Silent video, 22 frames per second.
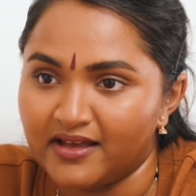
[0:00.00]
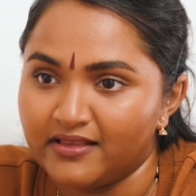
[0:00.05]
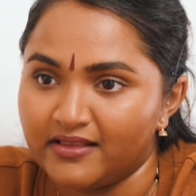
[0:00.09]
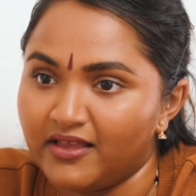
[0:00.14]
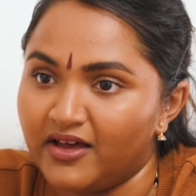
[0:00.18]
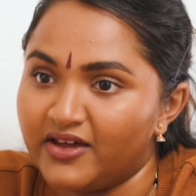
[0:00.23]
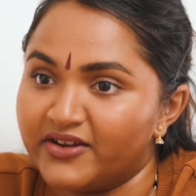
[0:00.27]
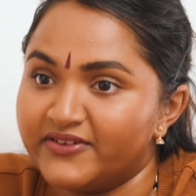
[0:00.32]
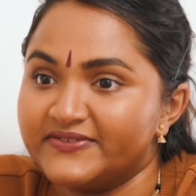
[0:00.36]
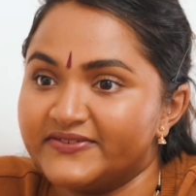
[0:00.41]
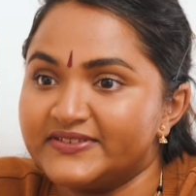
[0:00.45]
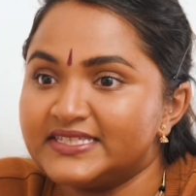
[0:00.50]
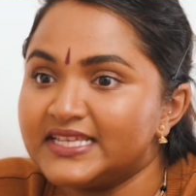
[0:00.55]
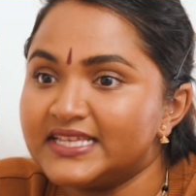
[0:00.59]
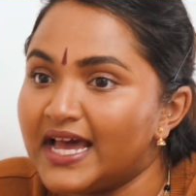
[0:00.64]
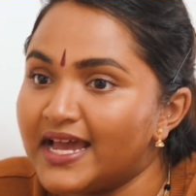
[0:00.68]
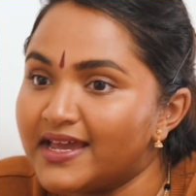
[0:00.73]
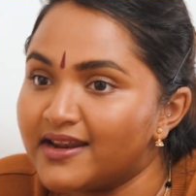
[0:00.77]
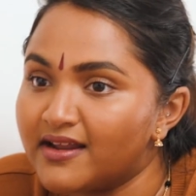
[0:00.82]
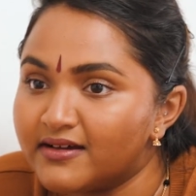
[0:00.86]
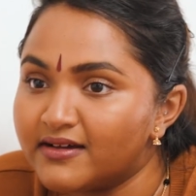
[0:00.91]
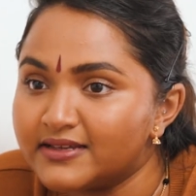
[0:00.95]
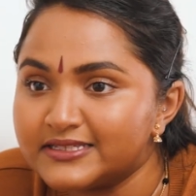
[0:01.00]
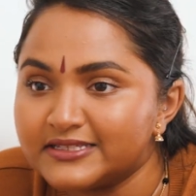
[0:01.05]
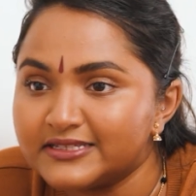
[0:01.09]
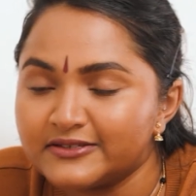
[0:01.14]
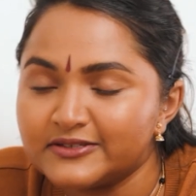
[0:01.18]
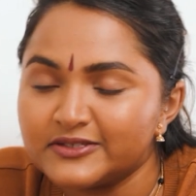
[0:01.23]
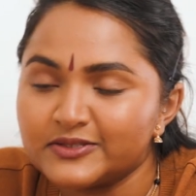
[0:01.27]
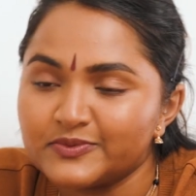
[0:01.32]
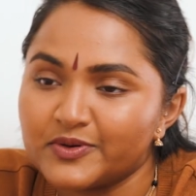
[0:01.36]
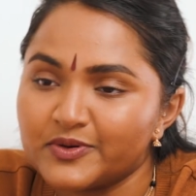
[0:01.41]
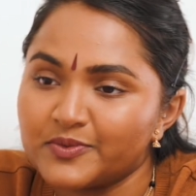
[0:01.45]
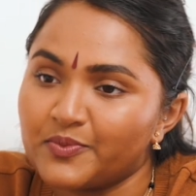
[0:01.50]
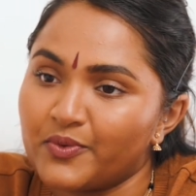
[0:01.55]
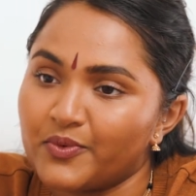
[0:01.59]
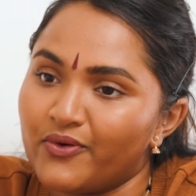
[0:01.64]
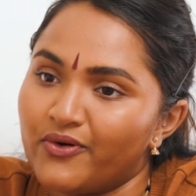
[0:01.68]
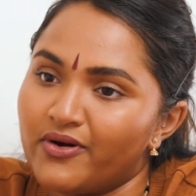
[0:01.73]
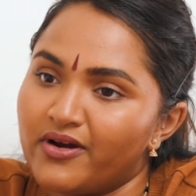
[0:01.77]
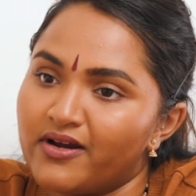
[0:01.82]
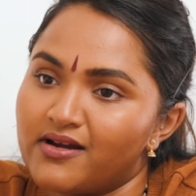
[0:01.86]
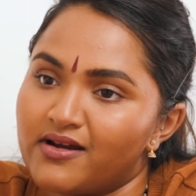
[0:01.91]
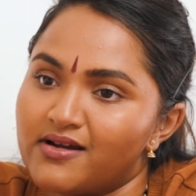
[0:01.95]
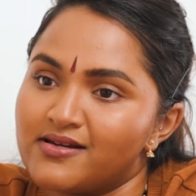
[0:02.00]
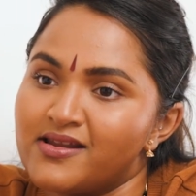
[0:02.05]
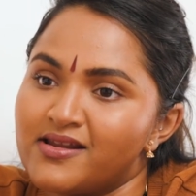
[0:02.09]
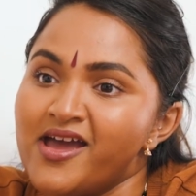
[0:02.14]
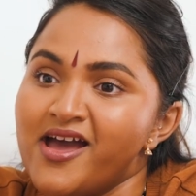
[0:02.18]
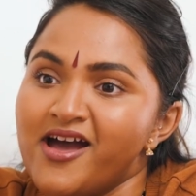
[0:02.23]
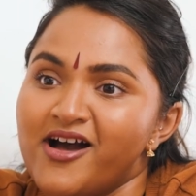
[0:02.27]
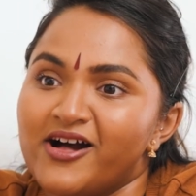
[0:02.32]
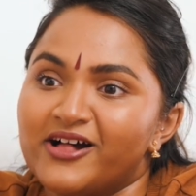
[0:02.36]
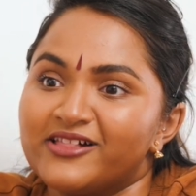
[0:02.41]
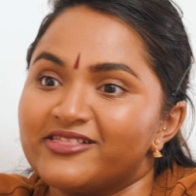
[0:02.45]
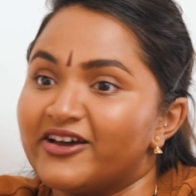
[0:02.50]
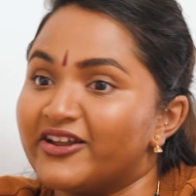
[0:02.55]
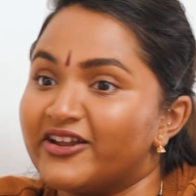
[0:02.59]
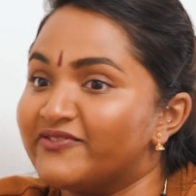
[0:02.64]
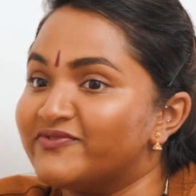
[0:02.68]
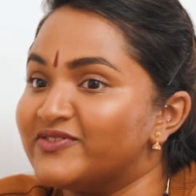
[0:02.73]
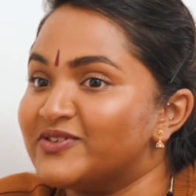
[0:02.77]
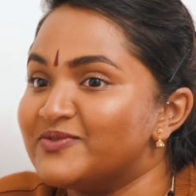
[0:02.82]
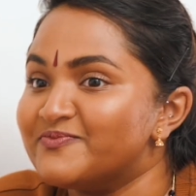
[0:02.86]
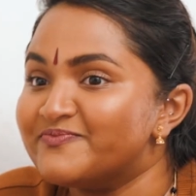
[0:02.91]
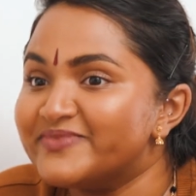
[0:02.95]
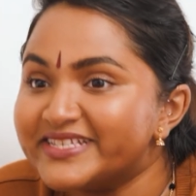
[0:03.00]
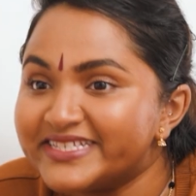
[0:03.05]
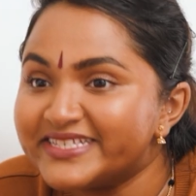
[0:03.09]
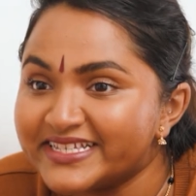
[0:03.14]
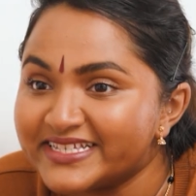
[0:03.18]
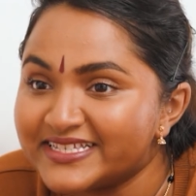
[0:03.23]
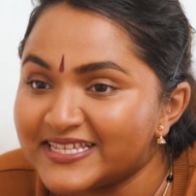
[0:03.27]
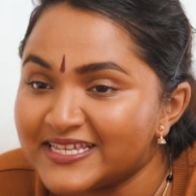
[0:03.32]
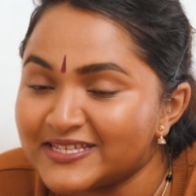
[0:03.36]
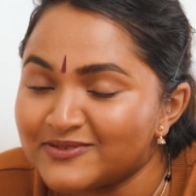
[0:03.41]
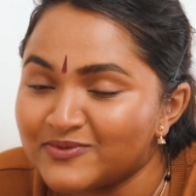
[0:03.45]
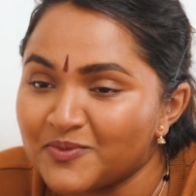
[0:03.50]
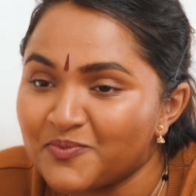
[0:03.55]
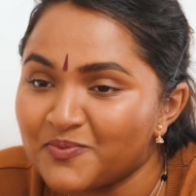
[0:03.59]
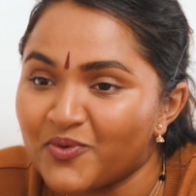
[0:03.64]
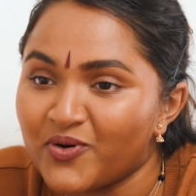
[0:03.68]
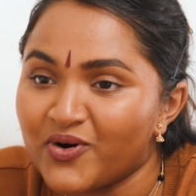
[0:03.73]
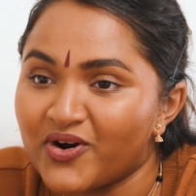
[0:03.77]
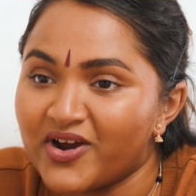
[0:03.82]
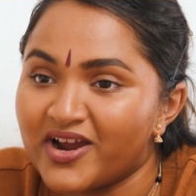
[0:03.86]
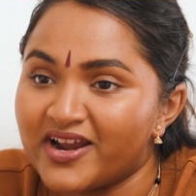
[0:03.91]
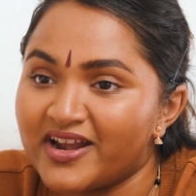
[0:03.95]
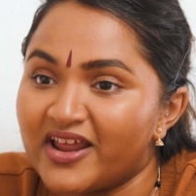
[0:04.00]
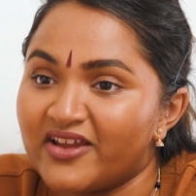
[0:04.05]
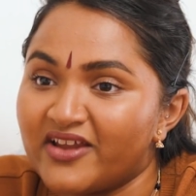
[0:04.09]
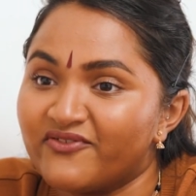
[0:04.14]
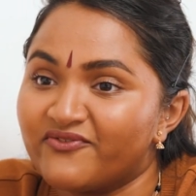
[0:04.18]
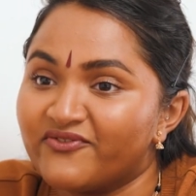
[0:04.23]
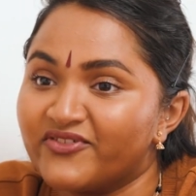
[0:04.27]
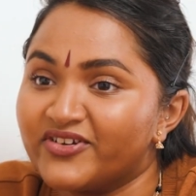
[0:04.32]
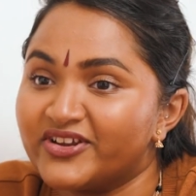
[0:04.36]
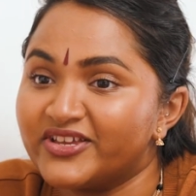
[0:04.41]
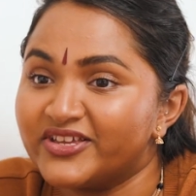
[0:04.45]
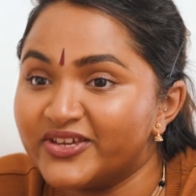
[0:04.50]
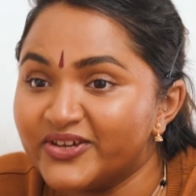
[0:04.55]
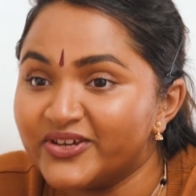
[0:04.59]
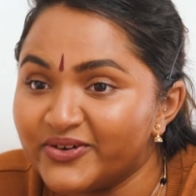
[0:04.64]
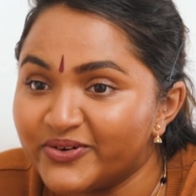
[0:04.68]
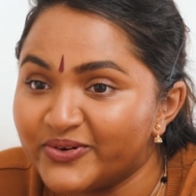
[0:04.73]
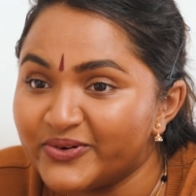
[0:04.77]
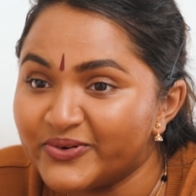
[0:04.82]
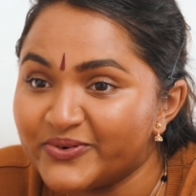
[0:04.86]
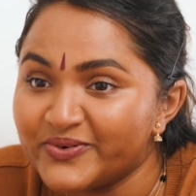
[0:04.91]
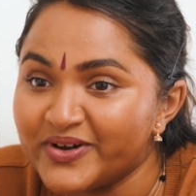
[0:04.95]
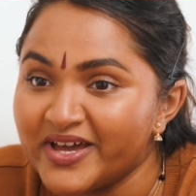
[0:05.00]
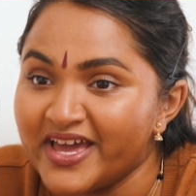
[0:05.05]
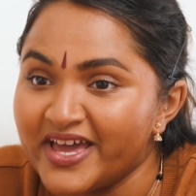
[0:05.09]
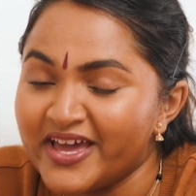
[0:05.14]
A lot of side hustles were born, a lot of new businesses were born, and for you